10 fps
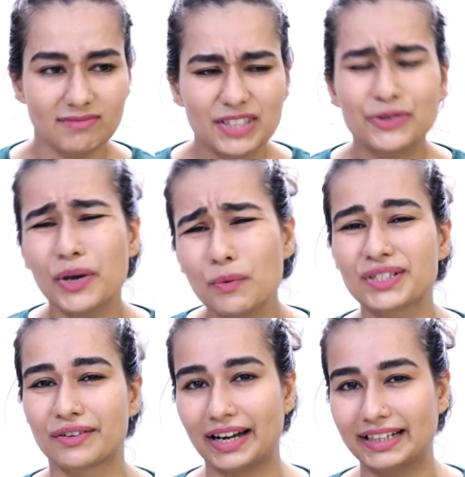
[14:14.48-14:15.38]
today
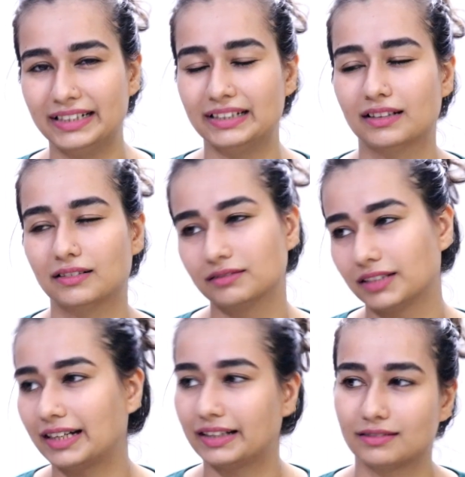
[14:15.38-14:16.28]
was a really
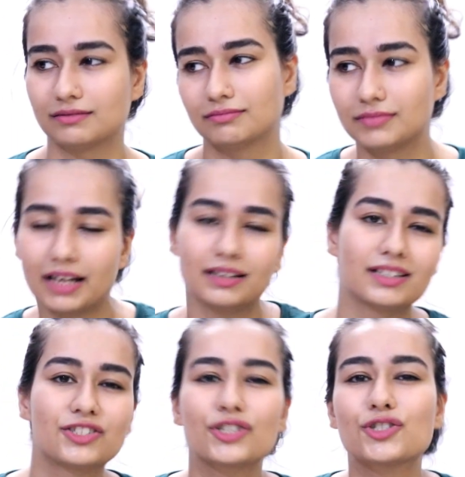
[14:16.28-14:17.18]

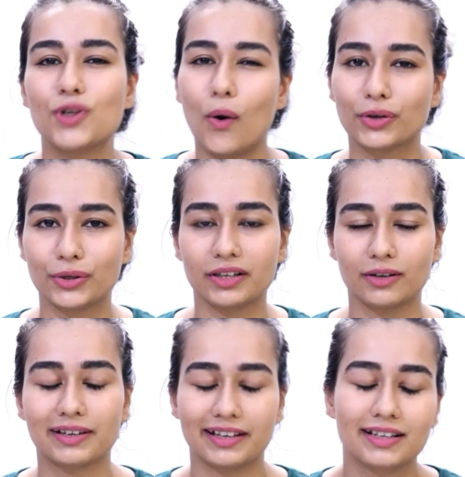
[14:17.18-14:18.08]
let's just talk today,
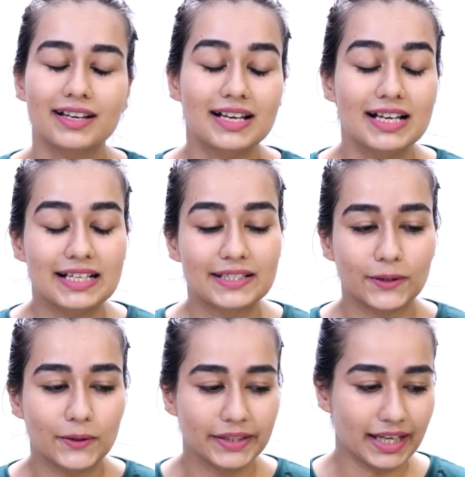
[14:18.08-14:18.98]
okay?
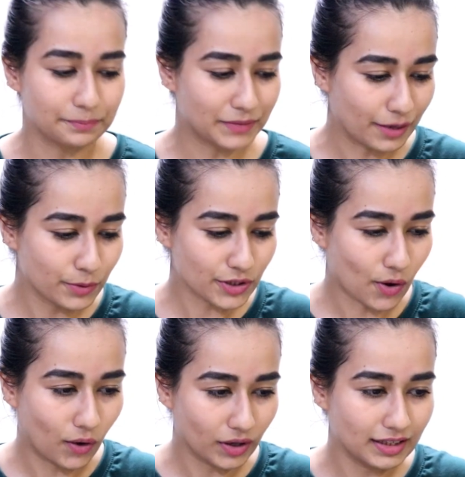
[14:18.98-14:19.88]
So yeah, that was
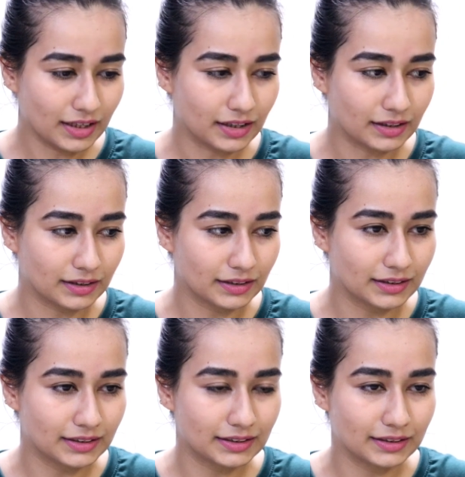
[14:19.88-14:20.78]

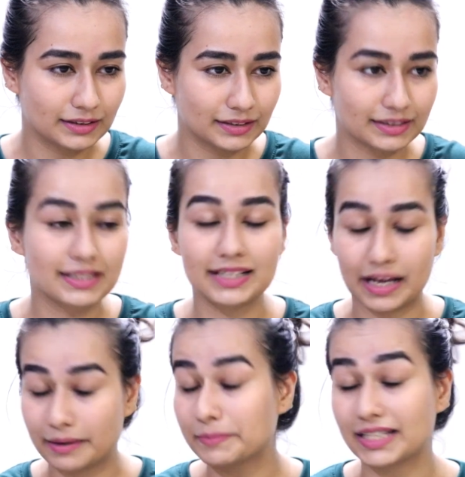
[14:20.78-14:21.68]
all.
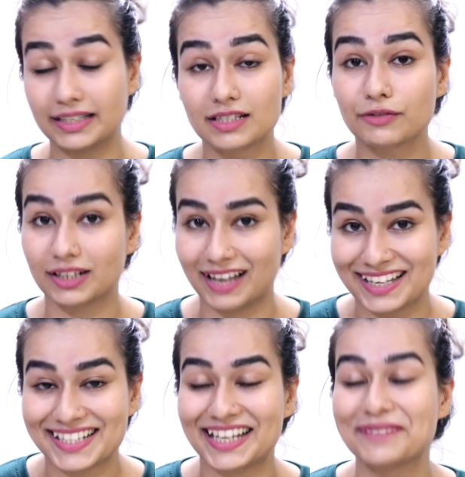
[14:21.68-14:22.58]
I'm saying this for the
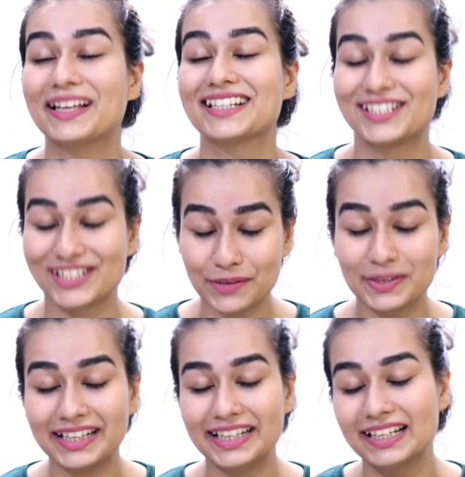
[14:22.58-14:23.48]
last time. That's
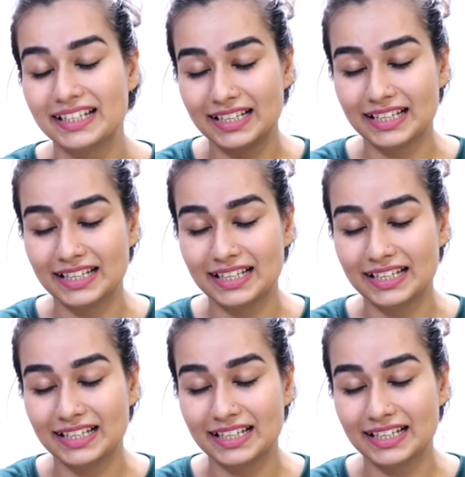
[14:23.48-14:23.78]
genuinely